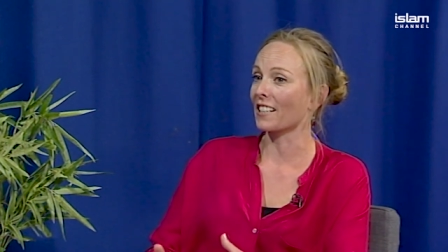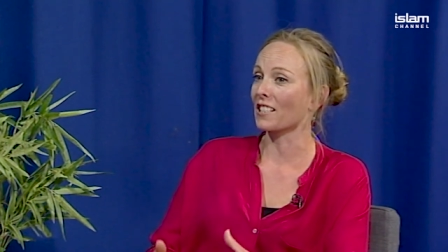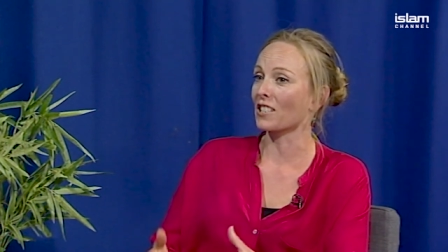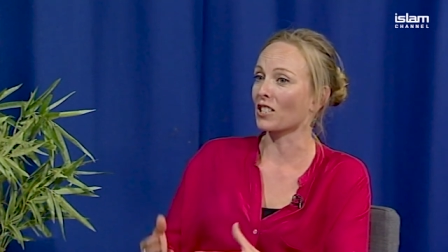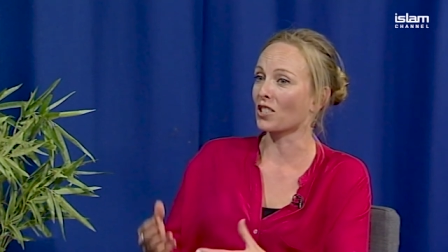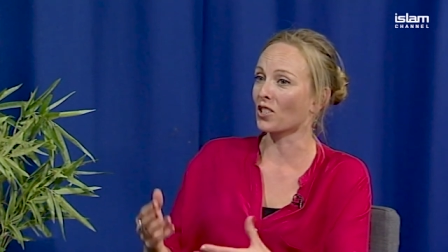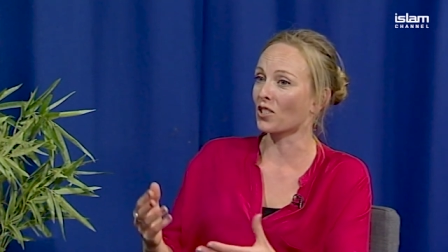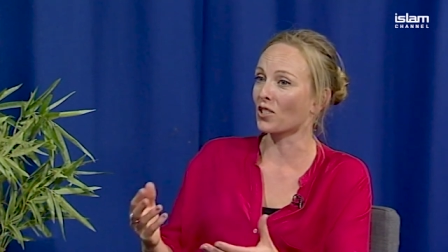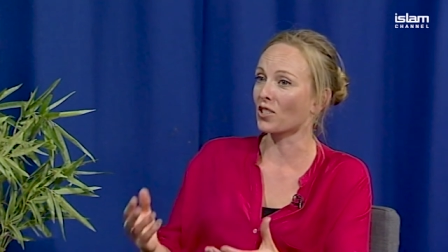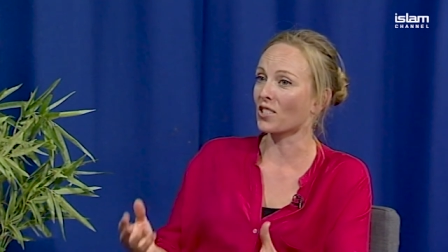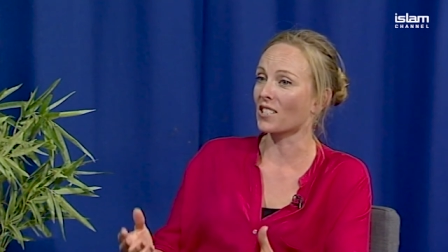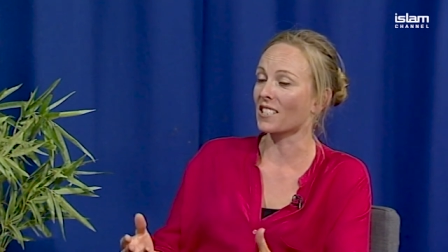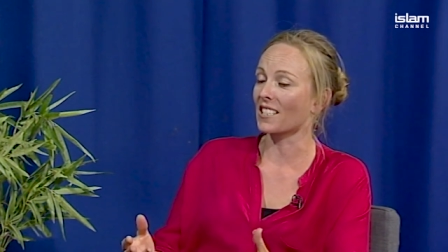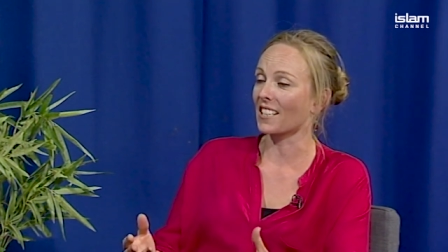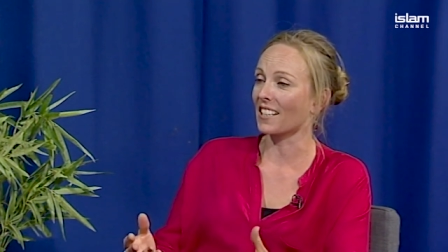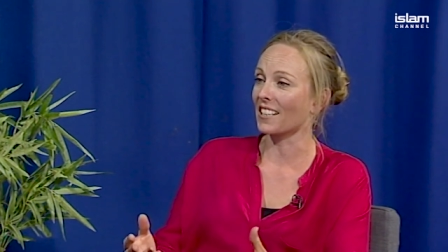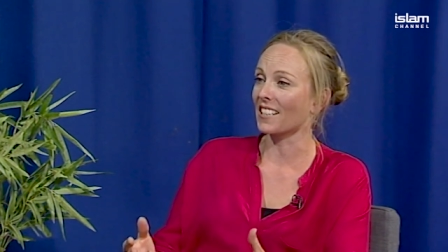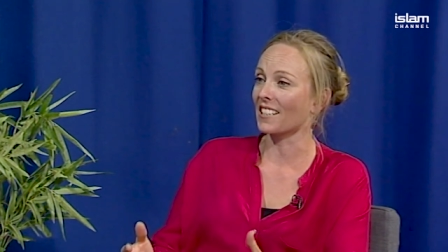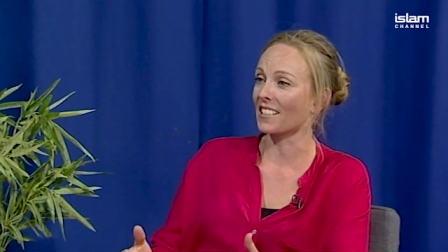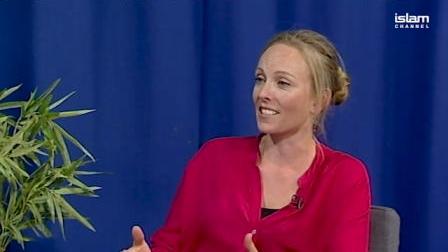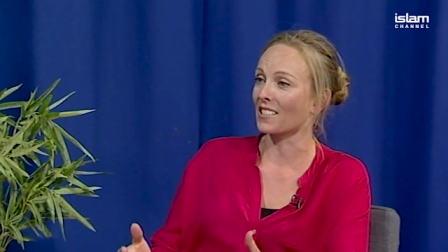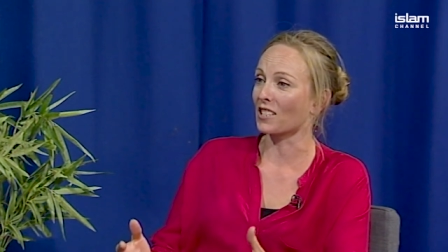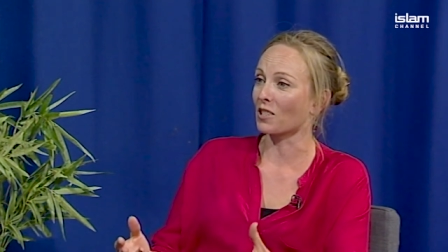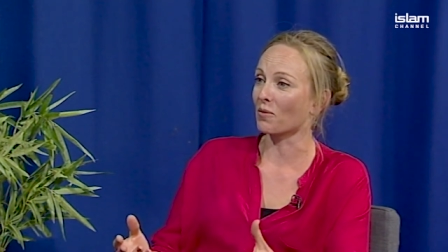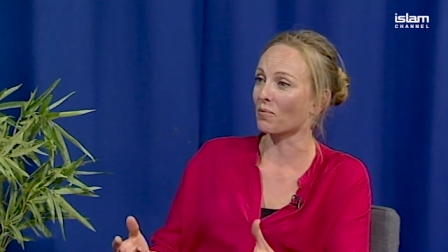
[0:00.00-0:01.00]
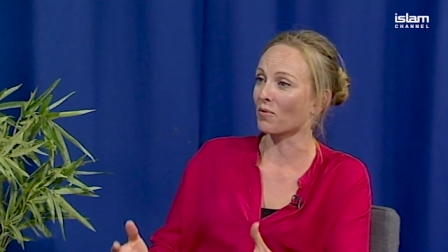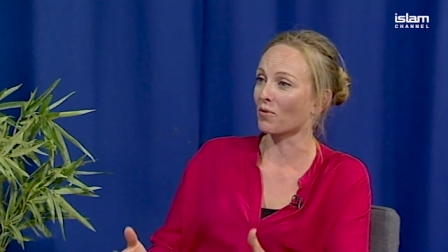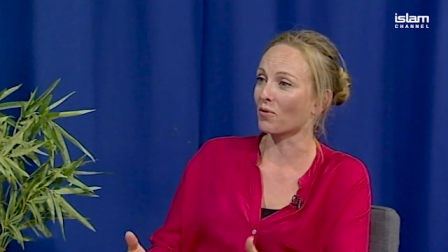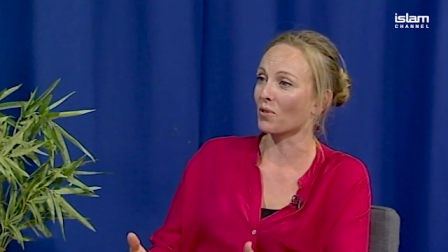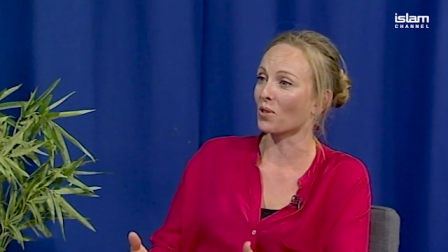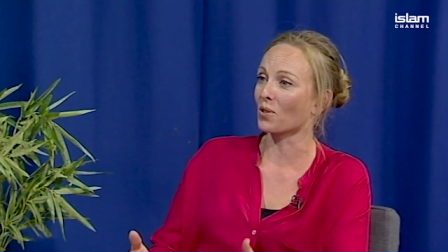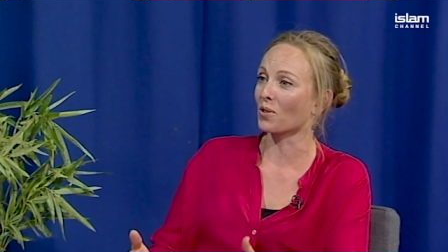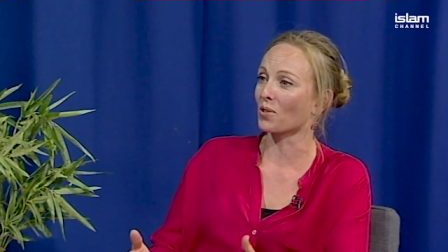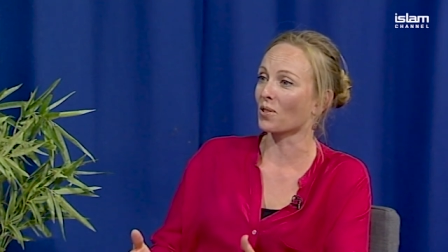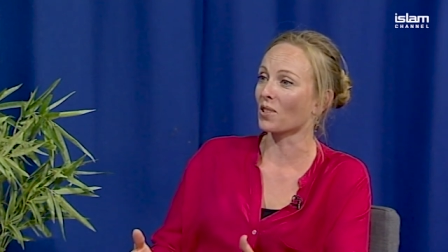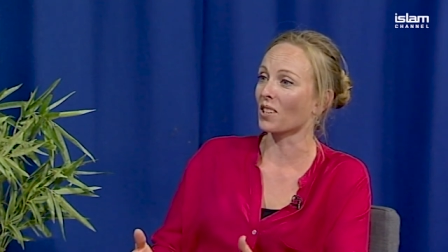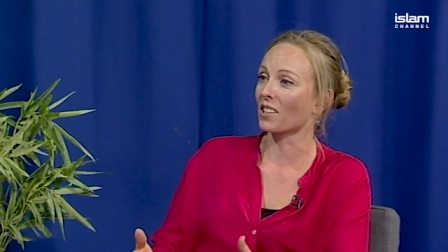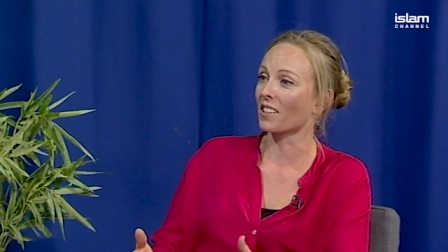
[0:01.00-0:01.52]
it's good to eat some
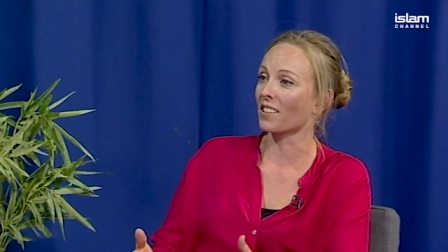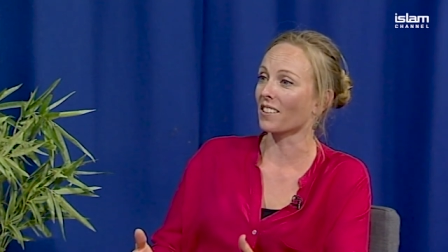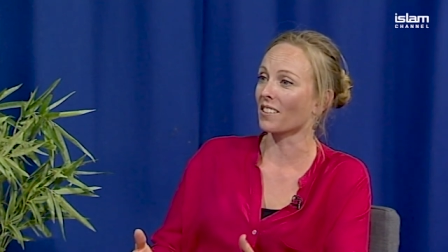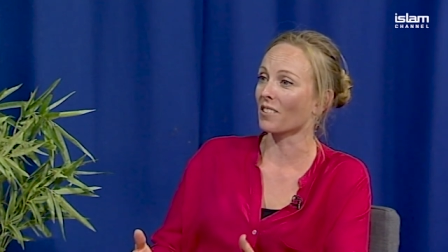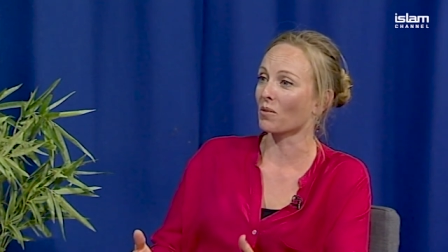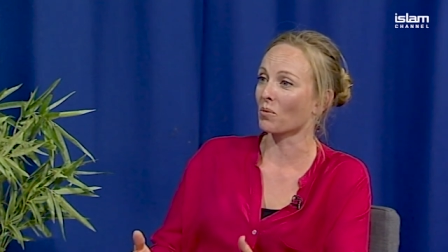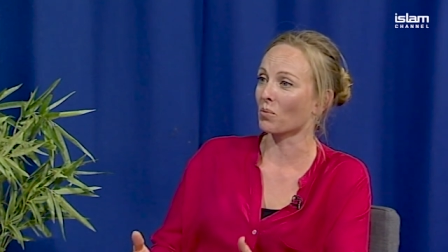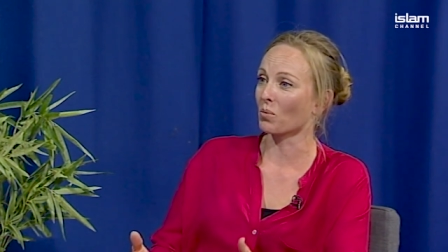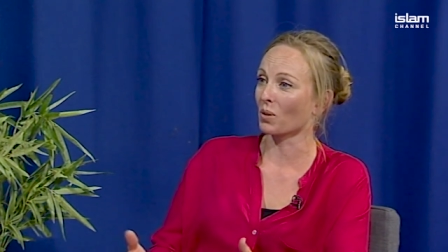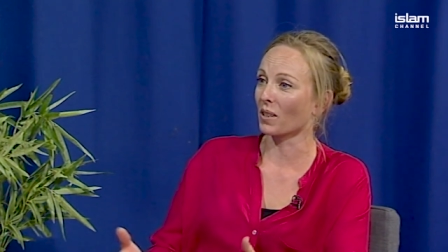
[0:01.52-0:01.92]
food that